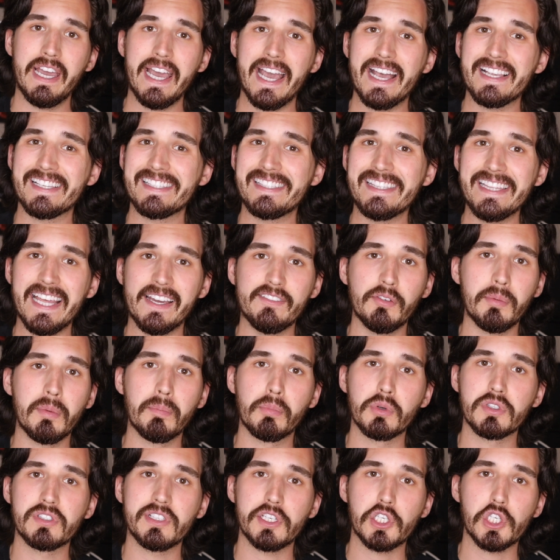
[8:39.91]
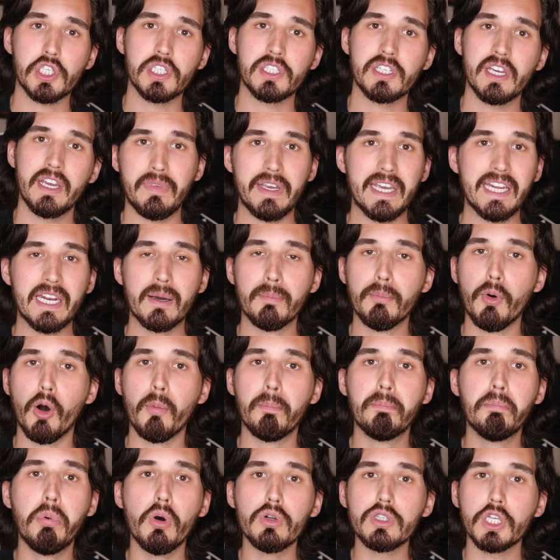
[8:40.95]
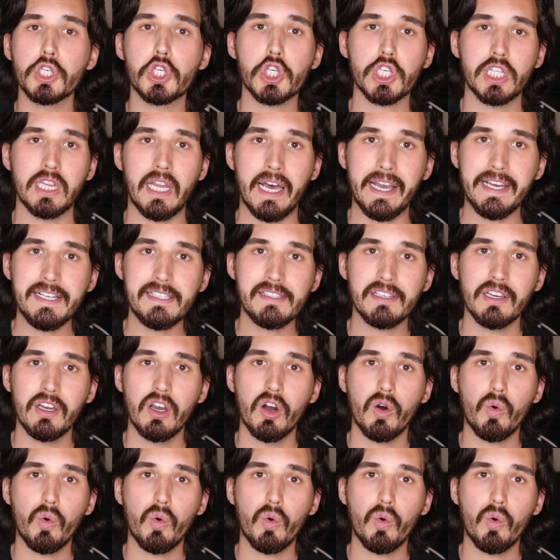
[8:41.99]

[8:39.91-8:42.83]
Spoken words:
has never been positioned in a more bullish light